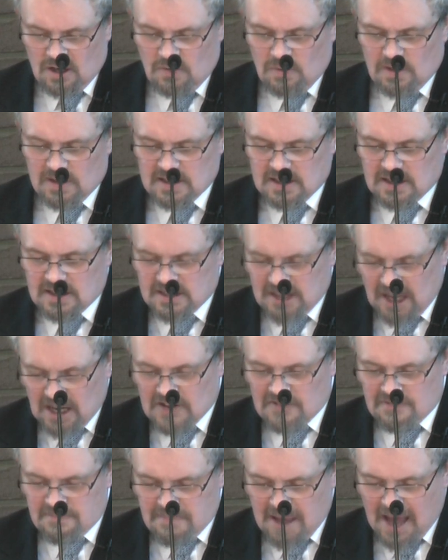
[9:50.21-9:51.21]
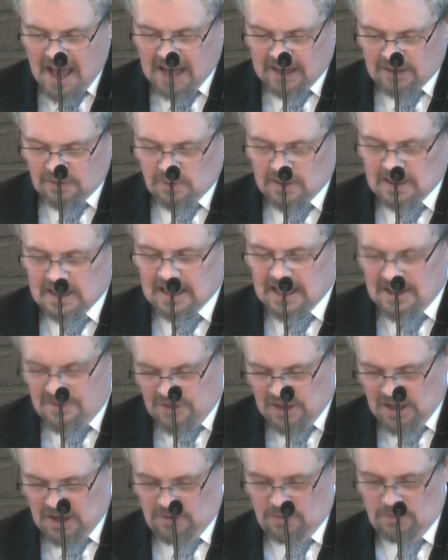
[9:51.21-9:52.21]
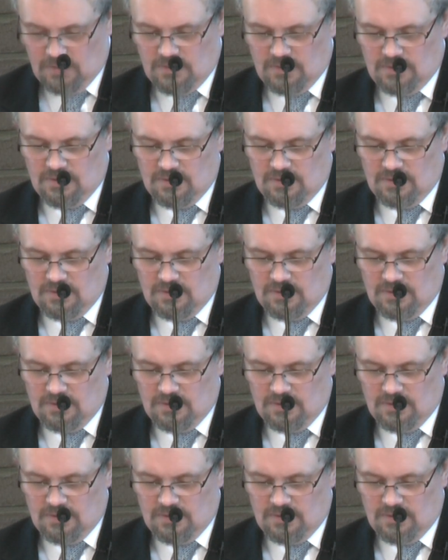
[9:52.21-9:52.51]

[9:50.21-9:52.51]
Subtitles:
which the Son of Man will give you.